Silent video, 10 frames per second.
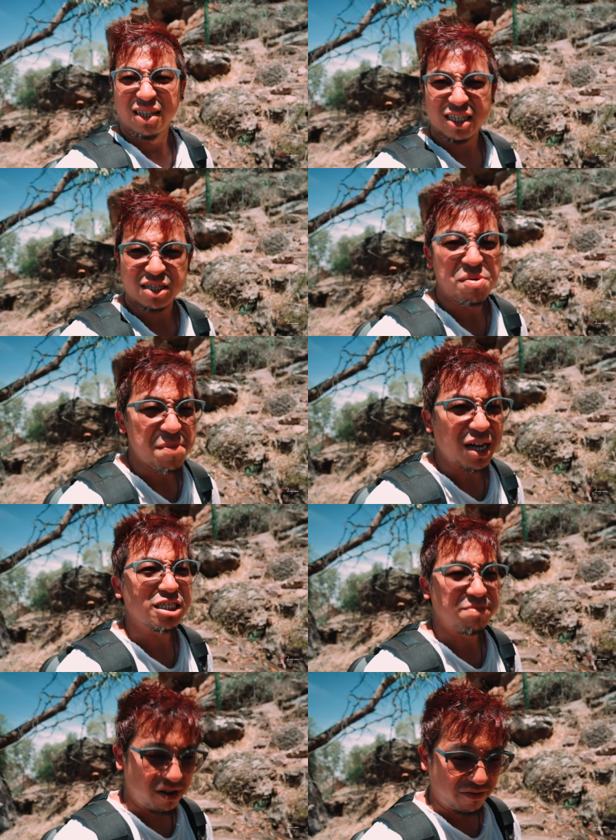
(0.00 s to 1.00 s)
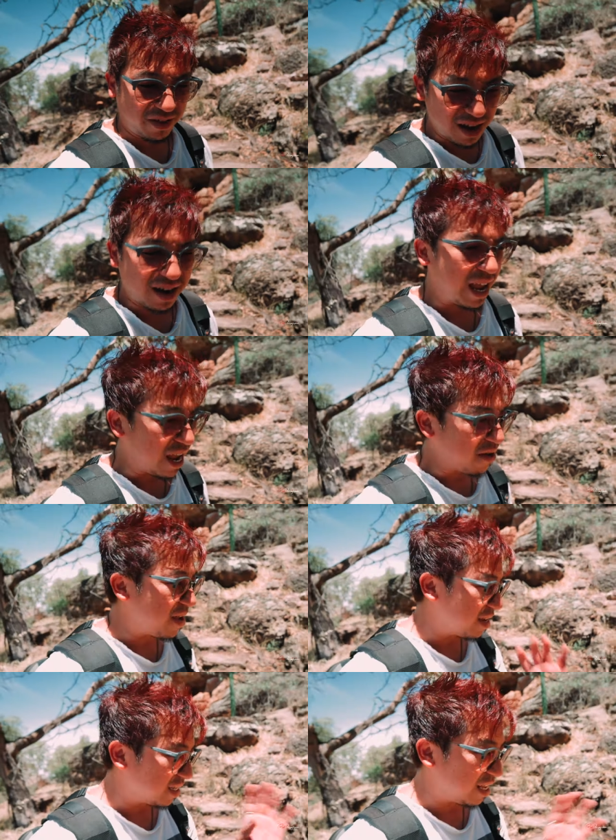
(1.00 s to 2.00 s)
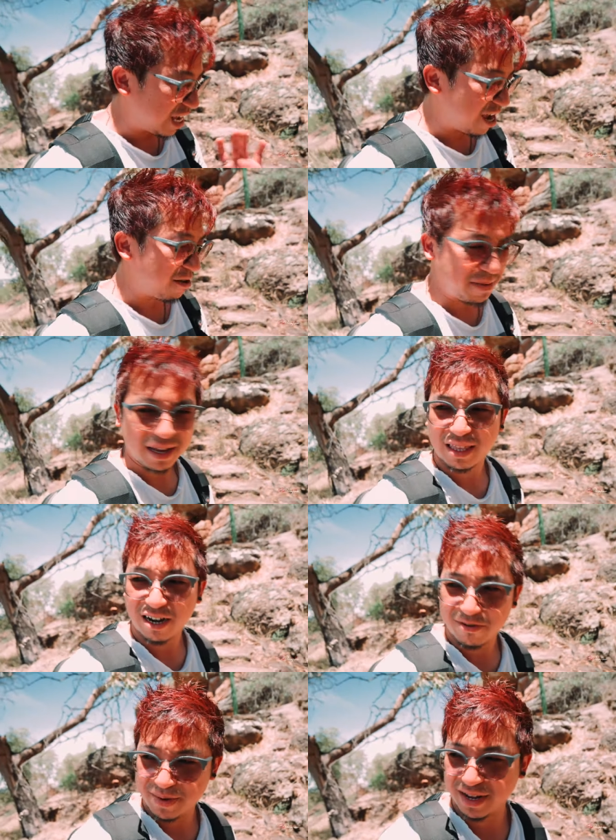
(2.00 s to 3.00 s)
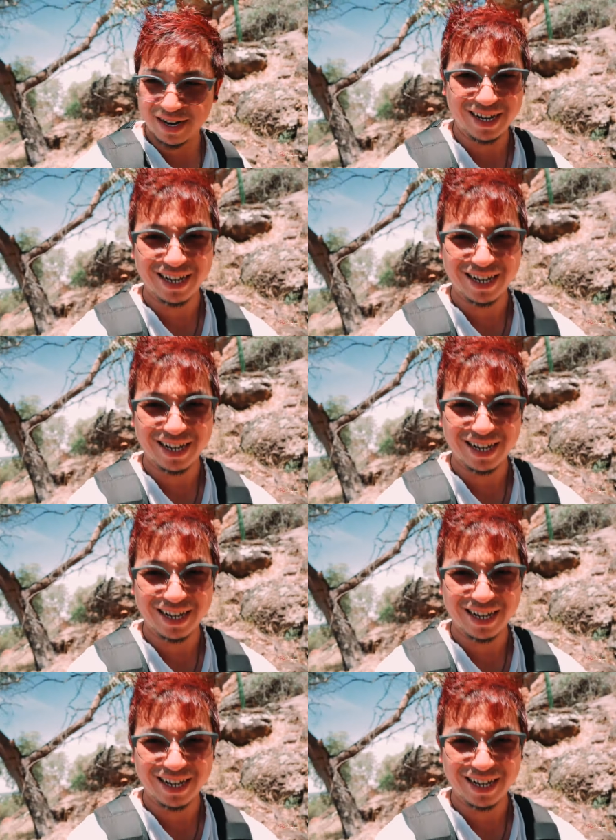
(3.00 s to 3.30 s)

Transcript: This reminds me of another areas in the outback that I've been.